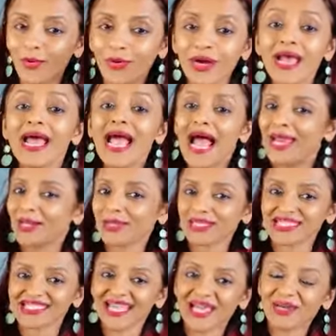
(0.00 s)
more, and on
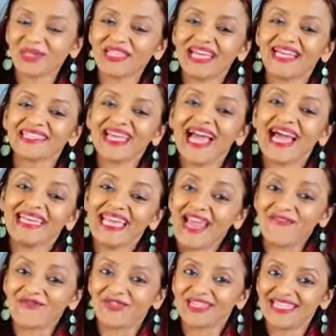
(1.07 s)
this and on the other hand,
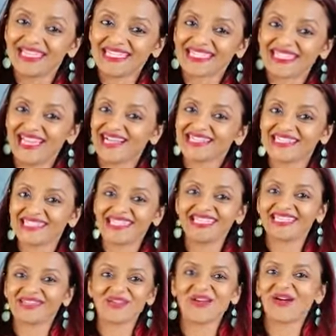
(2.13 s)
everything is
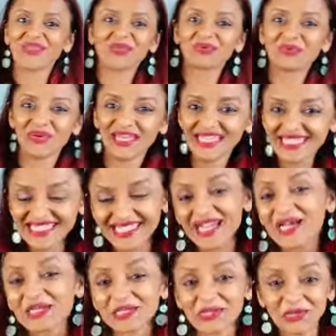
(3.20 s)
elasticated around the waist.
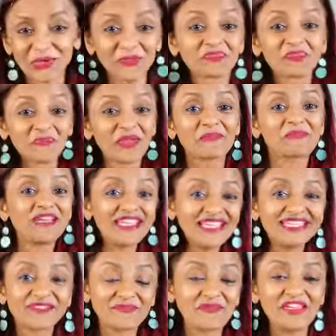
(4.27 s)
So
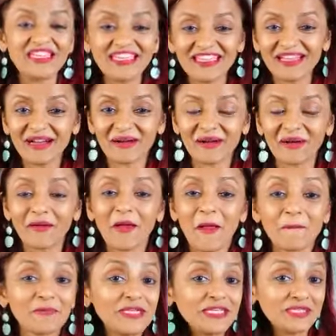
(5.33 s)
please be uh,
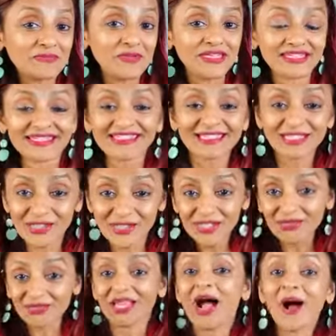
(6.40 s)
please be a little
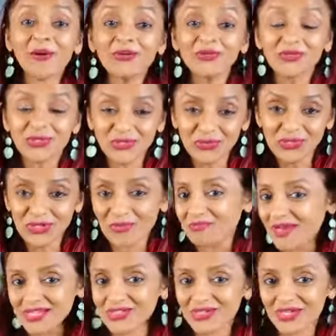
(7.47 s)
strict with how you choose
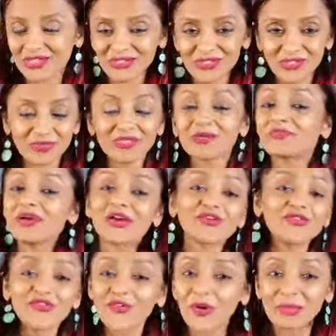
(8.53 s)
your measuring instrument. A
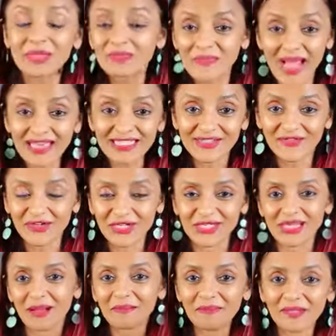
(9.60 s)
pair of formal pants, for
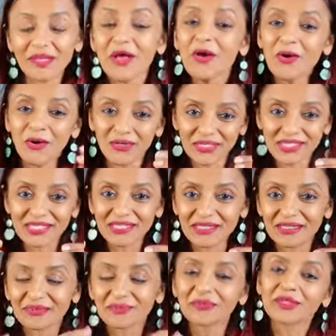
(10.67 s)
example, or a
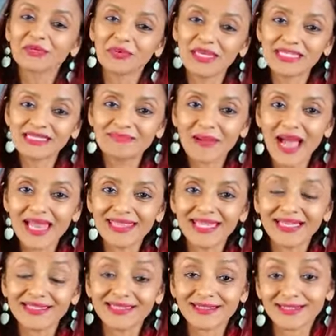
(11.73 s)
skirt with a
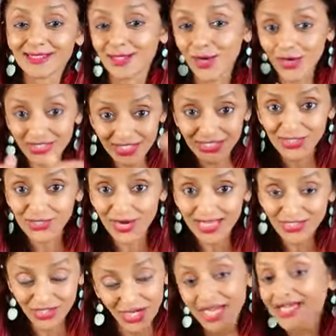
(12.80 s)
waistband that does not
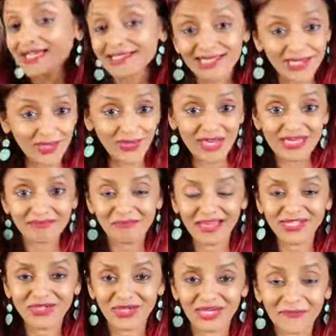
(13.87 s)
stretch is a great
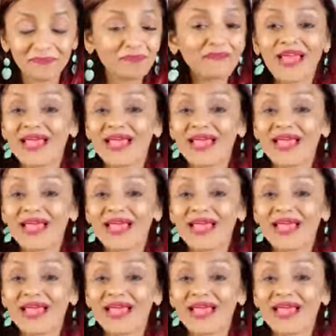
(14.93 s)
metric.